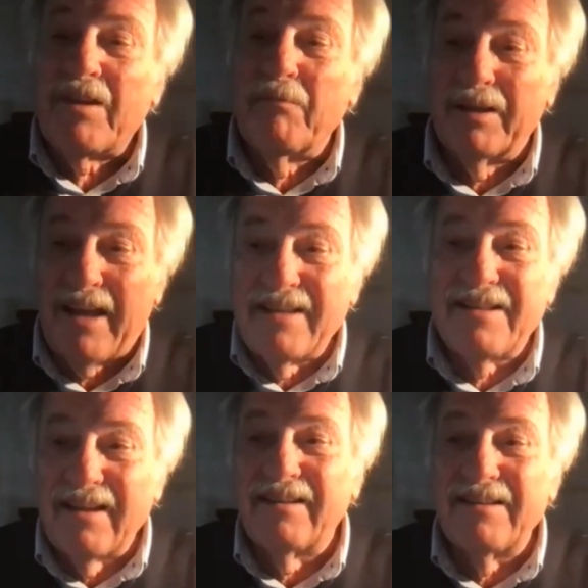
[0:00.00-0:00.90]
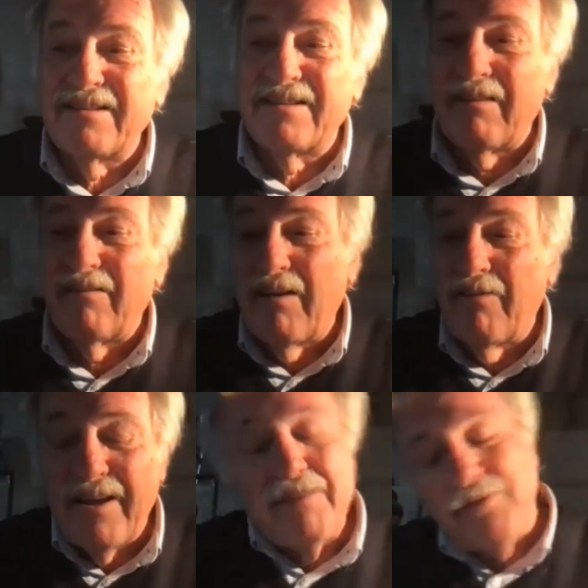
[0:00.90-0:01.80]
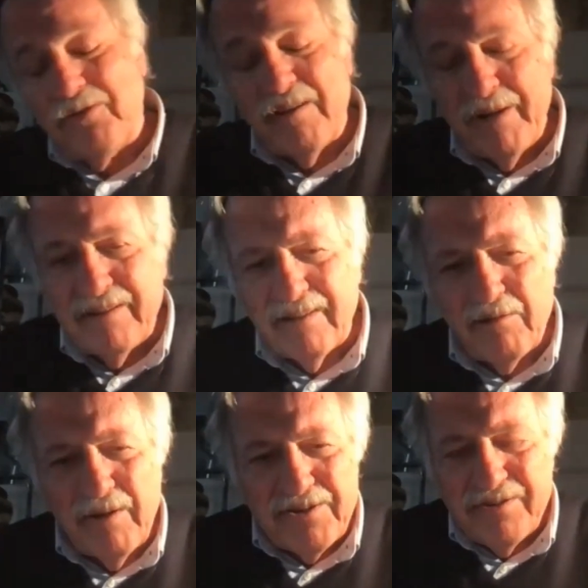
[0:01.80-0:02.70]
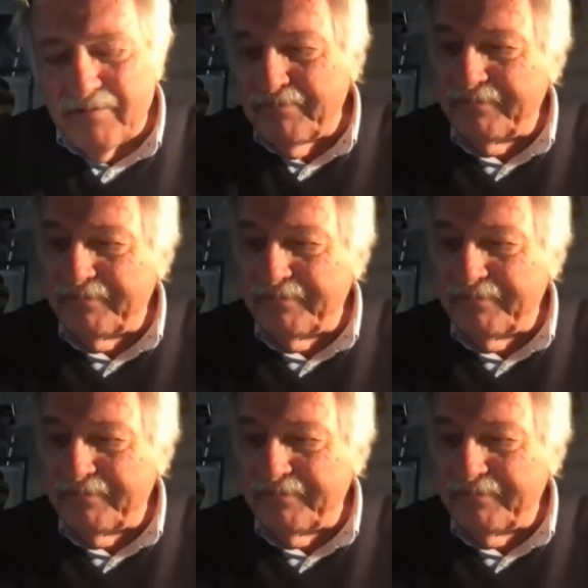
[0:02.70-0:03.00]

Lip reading: but I think this is a very fundamental question.